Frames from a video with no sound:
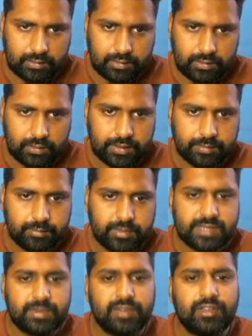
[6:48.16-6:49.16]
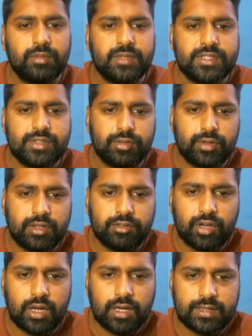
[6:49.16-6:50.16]
Okay, principal value means you have to give
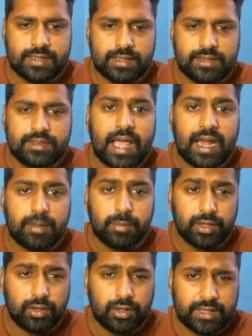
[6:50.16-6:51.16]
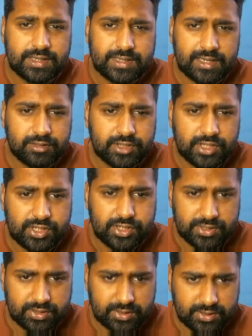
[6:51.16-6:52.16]
your answer in that particular range that we just
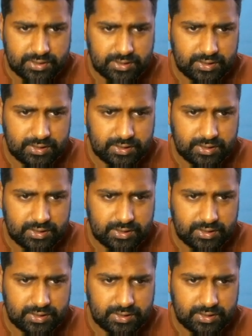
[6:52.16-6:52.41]
discussed.